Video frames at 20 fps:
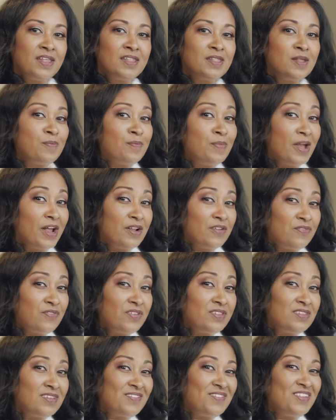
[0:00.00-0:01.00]
The
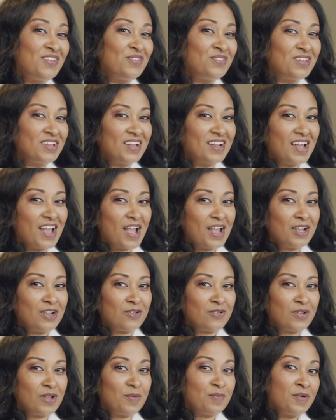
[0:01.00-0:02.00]
benefits of using an eye
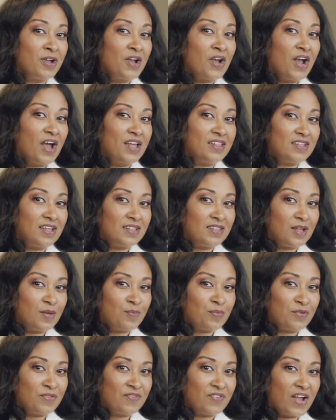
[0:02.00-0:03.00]
cream are that they
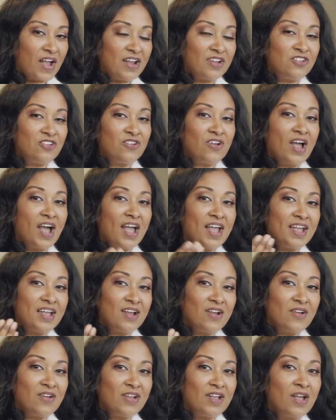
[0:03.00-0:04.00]
provide your eye
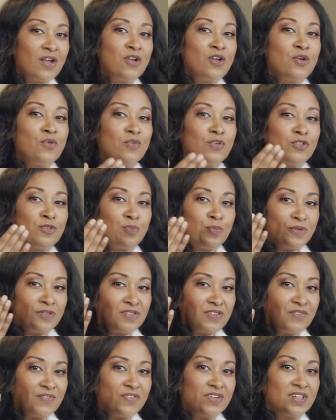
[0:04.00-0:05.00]
area with
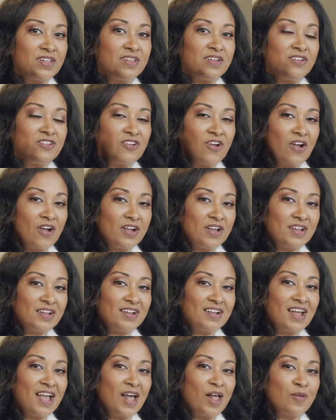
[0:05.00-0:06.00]
specifically
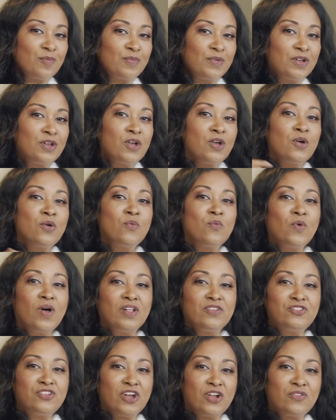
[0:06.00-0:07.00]
targeted help.
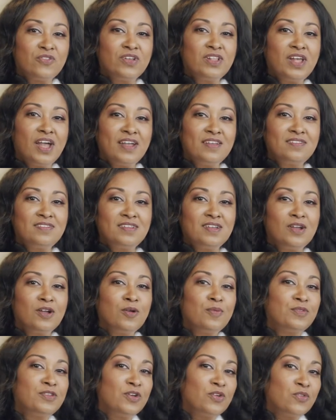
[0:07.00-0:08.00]
While generalized
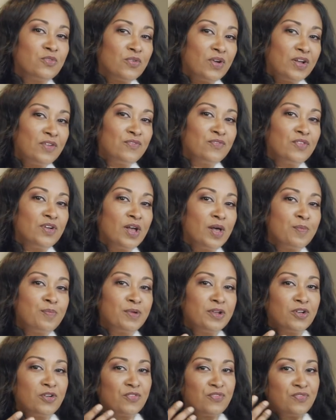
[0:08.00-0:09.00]
serums are great for
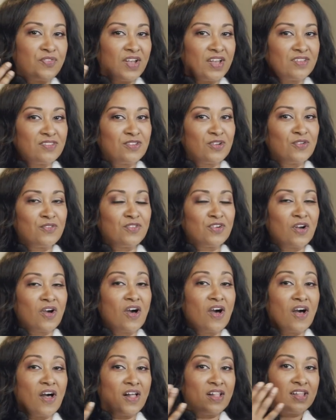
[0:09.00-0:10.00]
helping your face
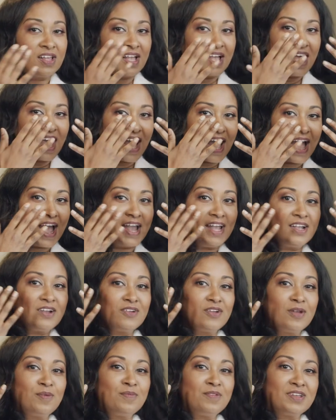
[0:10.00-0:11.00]
overall, eye
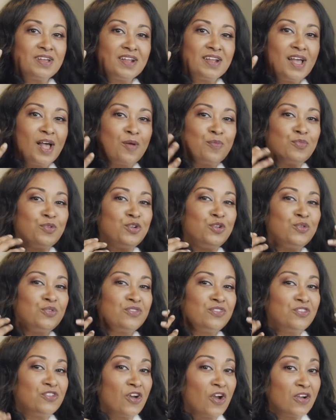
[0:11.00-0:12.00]
creams can help reduce
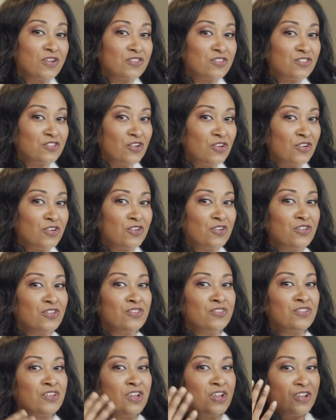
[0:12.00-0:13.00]
dark
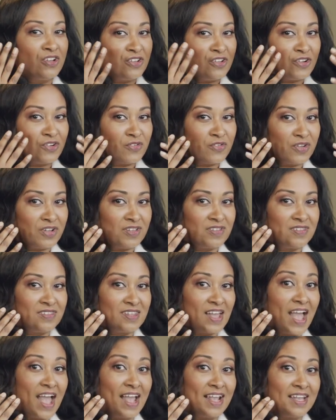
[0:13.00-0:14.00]
circles, decrease
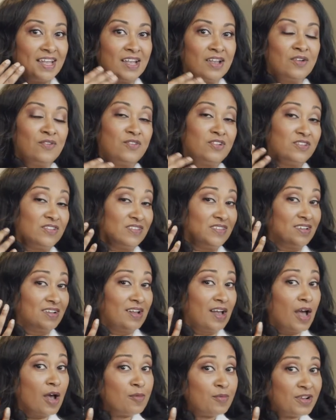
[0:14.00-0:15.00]
sagging, which is a
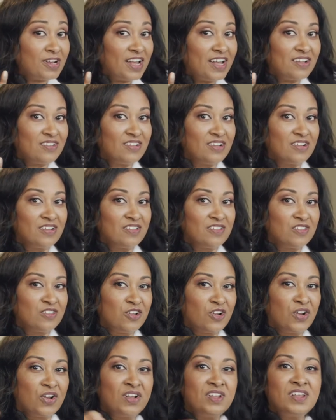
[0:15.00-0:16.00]
common aging
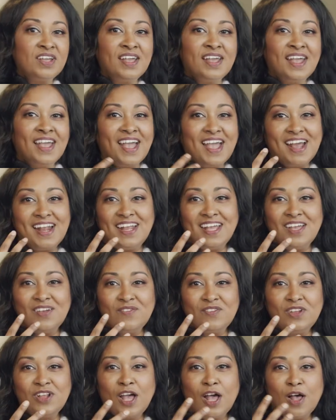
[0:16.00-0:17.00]
concern, and
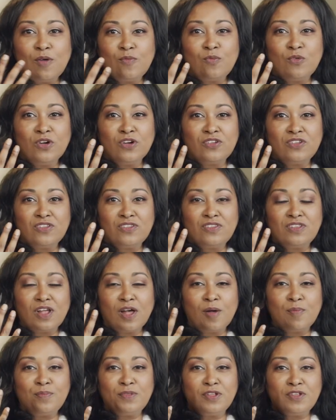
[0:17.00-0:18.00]
even help work to
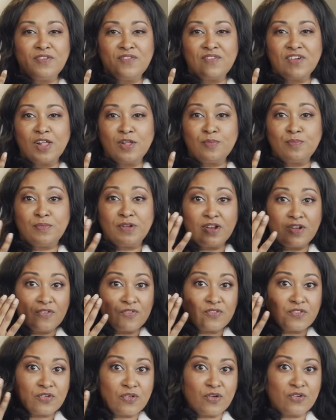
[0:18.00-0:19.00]
stop the development
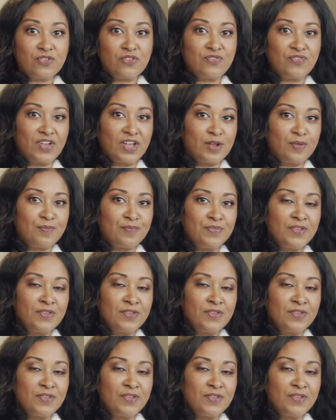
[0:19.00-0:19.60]
of crow's feet,